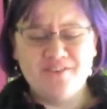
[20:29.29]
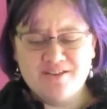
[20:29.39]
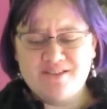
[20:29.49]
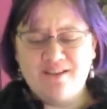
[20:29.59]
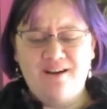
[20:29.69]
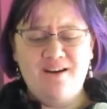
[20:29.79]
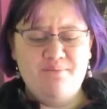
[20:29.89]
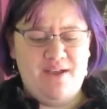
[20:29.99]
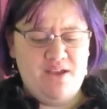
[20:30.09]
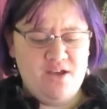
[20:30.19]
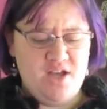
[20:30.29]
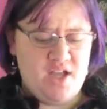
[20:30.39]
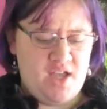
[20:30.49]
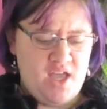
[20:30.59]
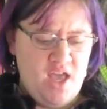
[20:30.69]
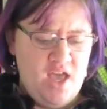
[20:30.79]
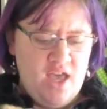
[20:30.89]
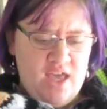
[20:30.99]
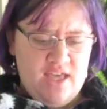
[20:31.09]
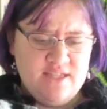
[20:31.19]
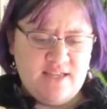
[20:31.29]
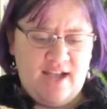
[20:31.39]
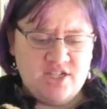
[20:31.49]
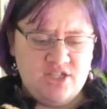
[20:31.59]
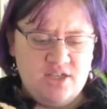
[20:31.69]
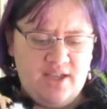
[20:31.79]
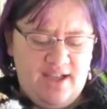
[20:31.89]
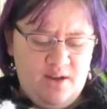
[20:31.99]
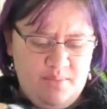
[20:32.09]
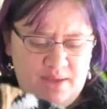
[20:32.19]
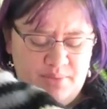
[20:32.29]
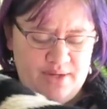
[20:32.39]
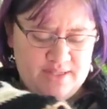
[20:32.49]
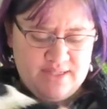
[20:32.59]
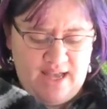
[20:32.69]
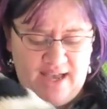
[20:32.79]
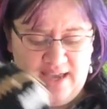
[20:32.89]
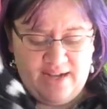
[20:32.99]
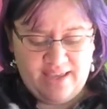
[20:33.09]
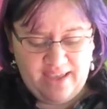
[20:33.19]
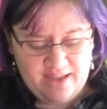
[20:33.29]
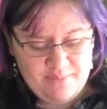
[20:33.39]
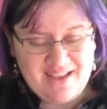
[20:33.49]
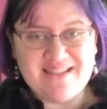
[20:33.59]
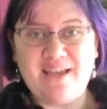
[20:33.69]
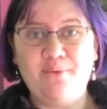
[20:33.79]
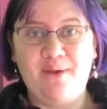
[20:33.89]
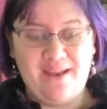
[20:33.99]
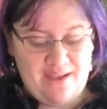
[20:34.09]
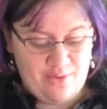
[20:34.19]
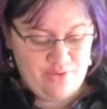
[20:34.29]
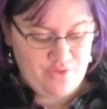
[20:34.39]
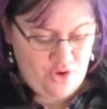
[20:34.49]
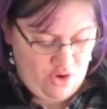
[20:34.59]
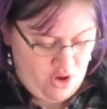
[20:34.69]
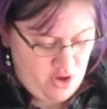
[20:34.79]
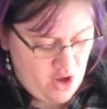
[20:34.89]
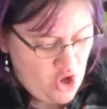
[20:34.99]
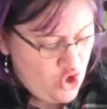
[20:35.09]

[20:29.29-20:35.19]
first thing on my hook is actually kind of being put aside again because I ran out of yarn.